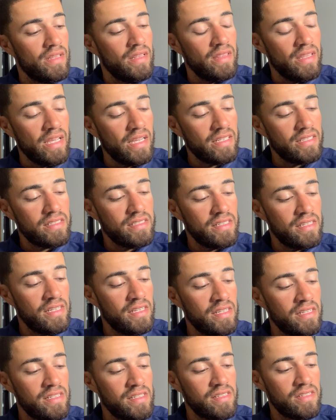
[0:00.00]
Next
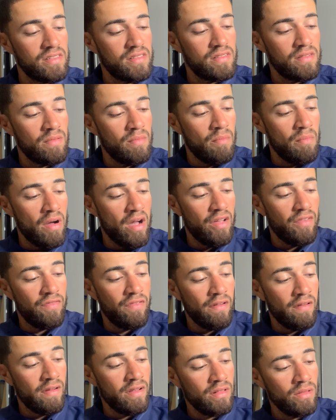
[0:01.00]
is my
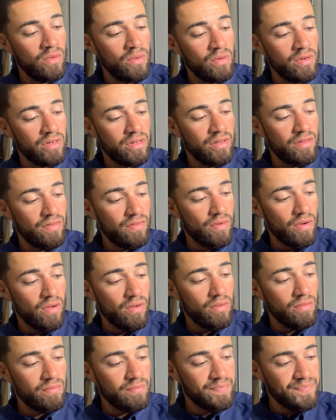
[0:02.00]
favorite lure to throw.